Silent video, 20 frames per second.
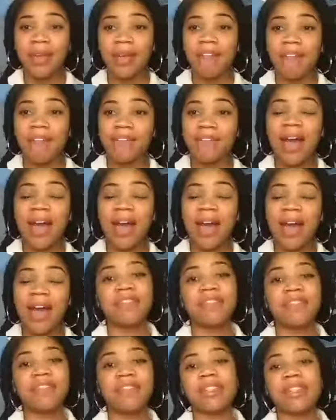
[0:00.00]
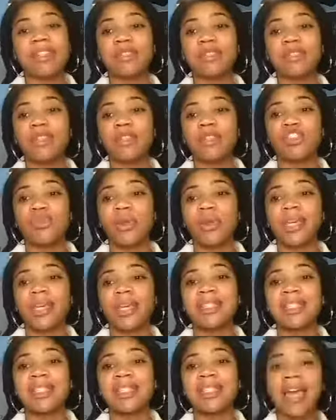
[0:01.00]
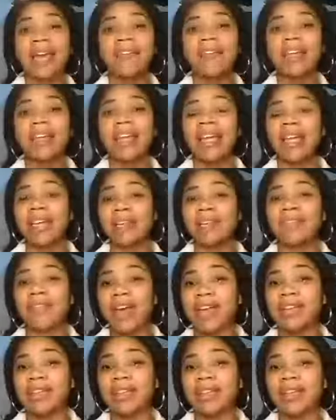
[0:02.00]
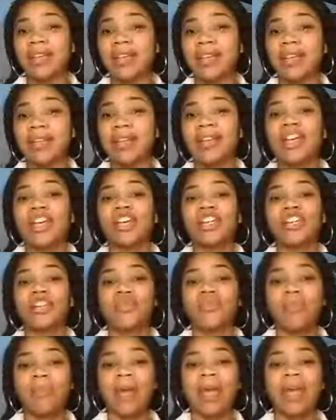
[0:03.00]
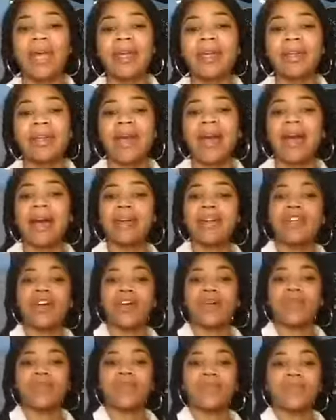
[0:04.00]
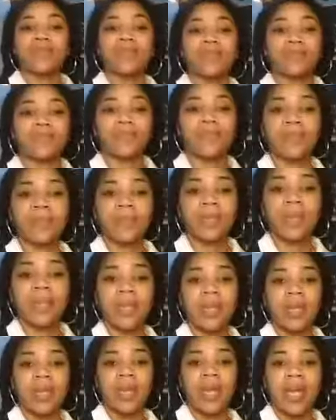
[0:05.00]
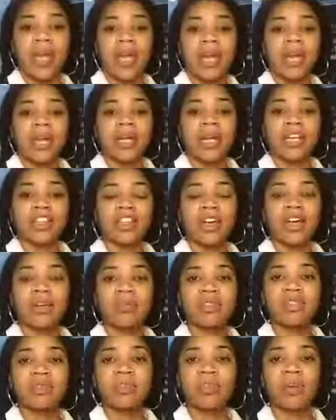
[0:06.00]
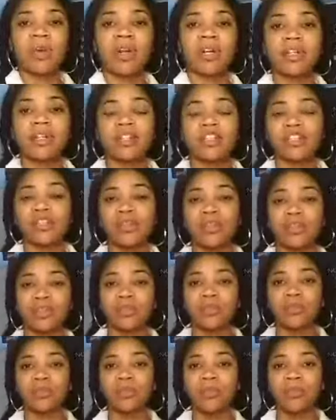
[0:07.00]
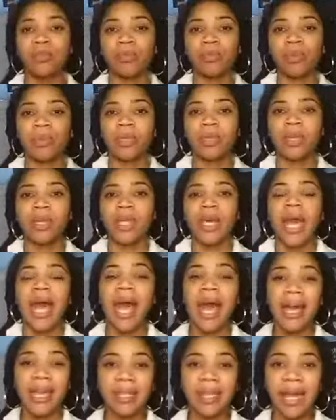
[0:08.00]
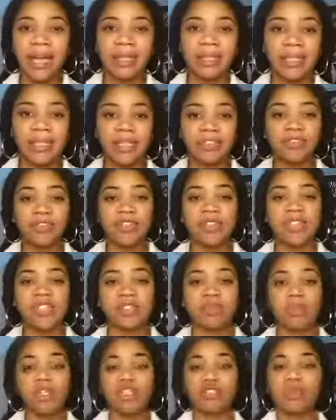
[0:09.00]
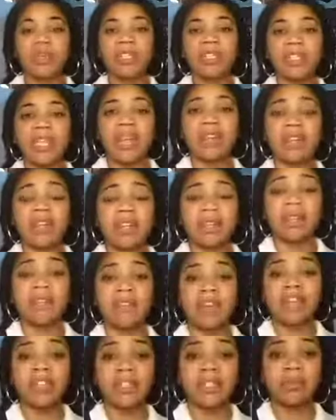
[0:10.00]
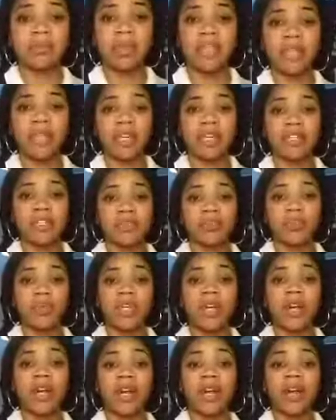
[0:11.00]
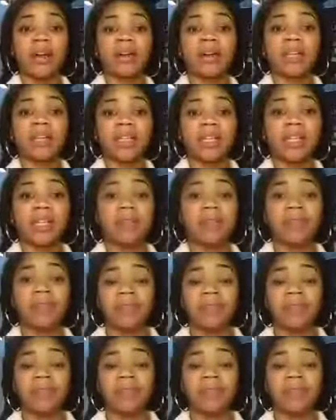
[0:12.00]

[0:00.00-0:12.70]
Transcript: five differences between saving and investing you may not know. And I thought it was important to highlight the differences between saving and investing because we are currently